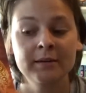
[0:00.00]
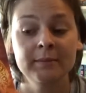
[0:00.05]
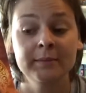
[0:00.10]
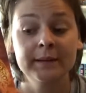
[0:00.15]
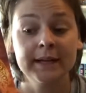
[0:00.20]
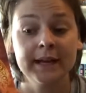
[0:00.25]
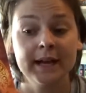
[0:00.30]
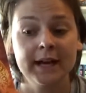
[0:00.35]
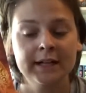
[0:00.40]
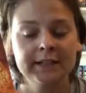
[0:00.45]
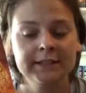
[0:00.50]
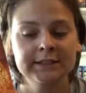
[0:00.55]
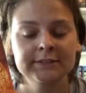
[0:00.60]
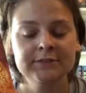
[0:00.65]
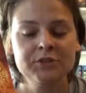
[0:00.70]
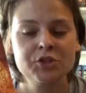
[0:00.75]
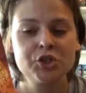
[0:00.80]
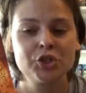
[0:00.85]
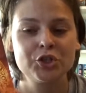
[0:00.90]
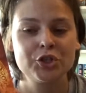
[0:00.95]
but it kind of
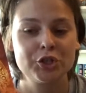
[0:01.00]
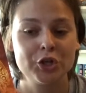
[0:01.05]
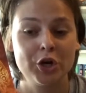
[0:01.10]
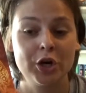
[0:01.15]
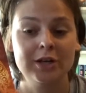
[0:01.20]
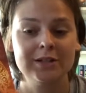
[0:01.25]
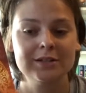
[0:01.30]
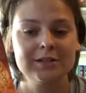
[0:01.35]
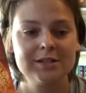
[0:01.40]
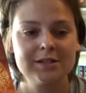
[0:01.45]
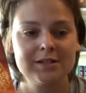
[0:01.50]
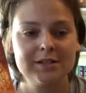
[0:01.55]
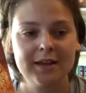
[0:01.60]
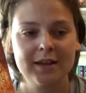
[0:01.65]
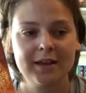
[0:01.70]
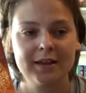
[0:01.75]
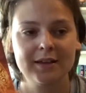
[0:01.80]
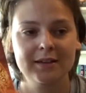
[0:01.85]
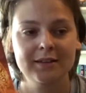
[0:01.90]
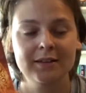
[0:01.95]
starts
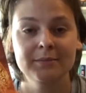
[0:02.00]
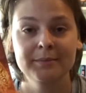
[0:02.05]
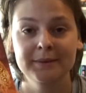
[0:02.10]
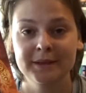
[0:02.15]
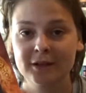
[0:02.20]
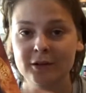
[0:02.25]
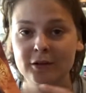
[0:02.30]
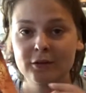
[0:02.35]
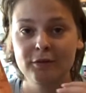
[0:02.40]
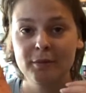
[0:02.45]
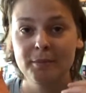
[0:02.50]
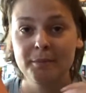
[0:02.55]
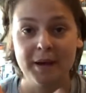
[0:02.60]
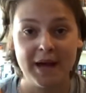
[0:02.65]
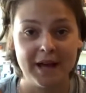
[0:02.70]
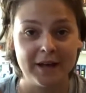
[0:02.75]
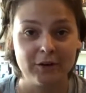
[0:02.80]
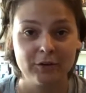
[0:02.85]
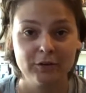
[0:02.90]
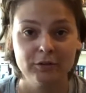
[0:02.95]
like in the middle of a
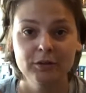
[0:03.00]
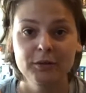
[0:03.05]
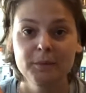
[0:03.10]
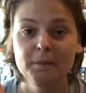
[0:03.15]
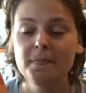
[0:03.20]
battle,